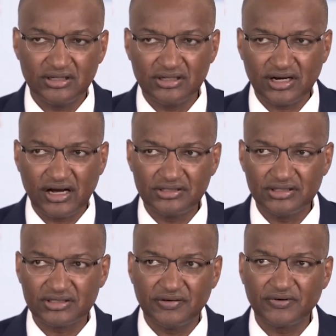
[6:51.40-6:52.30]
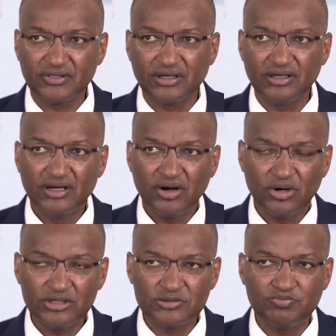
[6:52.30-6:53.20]
catches everything, or
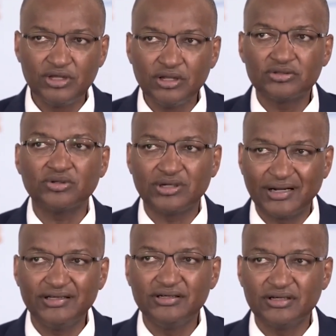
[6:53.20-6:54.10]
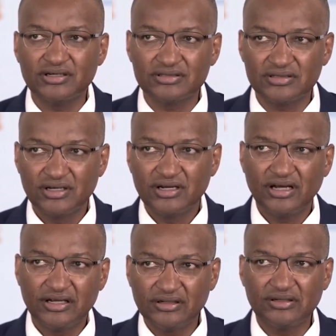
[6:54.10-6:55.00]
it's built on an index
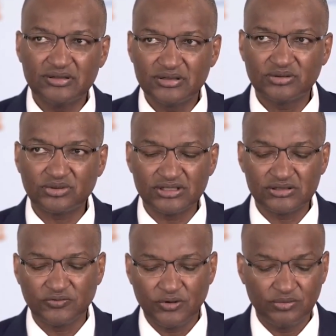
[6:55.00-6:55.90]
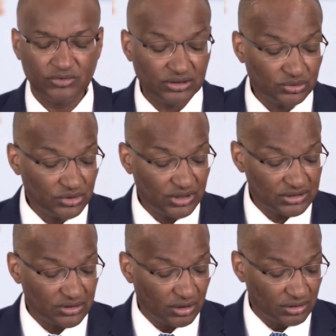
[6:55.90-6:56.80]
and transformed into US
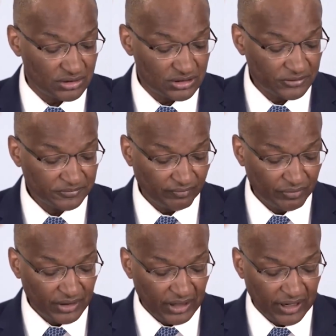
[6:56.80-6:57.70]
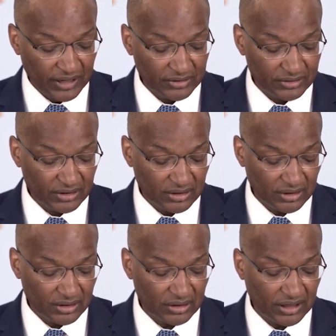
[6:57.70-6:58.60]
dollars. And
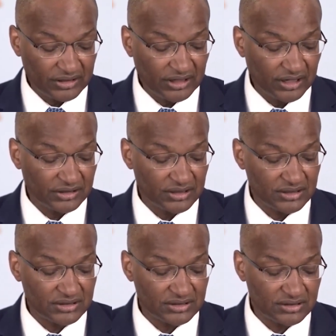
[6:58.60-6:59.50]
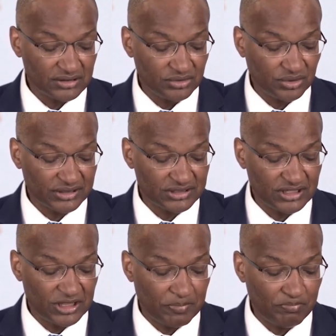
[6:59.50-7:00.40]
here it is. You can see
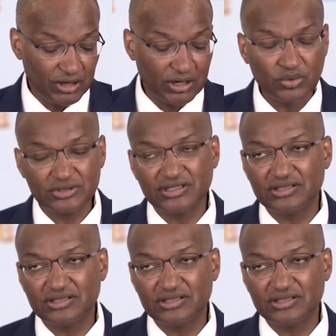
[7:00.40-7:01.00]
the peak was at